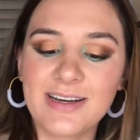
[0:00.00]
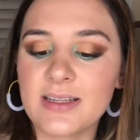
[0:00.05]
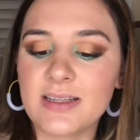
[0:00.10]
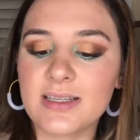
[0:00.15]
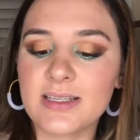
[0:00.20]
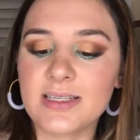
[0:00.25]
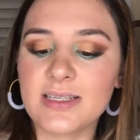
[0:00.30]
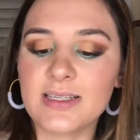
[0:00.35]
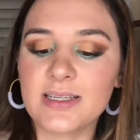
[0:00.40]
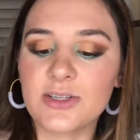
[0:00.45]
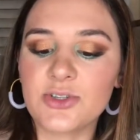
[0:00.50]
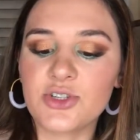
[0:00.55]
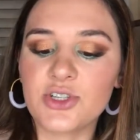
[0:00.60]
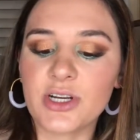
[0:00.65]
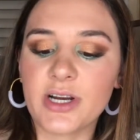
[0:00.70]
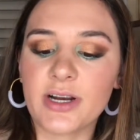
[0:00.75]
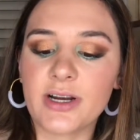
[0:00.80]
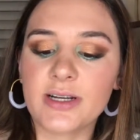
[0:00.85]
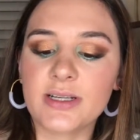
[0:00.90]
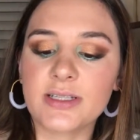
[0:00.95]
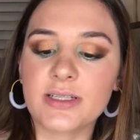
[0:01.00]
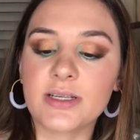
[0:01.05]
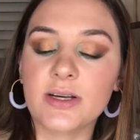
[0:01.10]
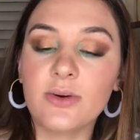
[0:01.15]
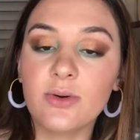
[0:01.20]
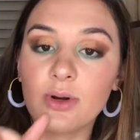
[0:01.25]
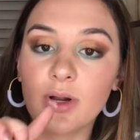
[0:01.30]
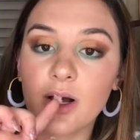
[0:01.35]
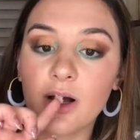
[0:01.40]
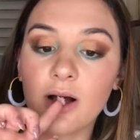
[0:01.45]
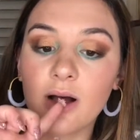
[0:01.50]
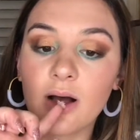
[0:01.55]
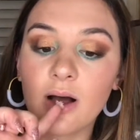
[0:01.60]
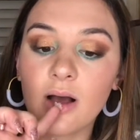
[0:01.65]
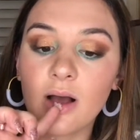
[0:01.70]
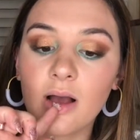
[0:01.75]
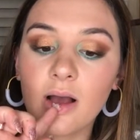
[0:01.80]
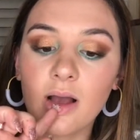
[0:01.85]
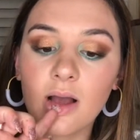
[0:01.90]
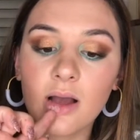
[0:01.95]
This is in Cherry
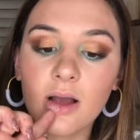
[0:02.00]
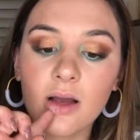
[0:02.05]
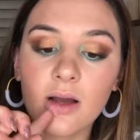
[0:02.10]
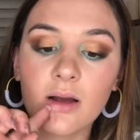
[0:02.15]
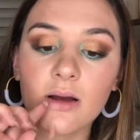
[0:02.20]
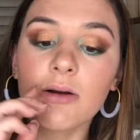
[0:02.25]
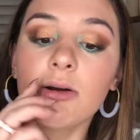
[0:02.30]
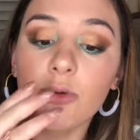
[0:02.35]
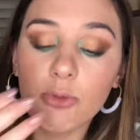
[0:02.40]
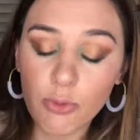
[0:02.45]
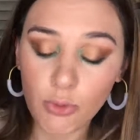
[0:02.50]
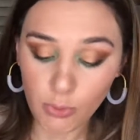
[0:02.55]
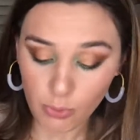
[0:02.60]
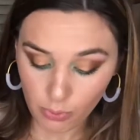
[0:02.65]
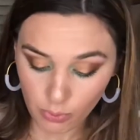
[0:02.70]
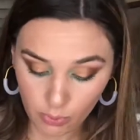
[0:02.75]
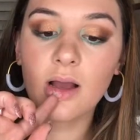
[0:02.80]
Soda. Ooh.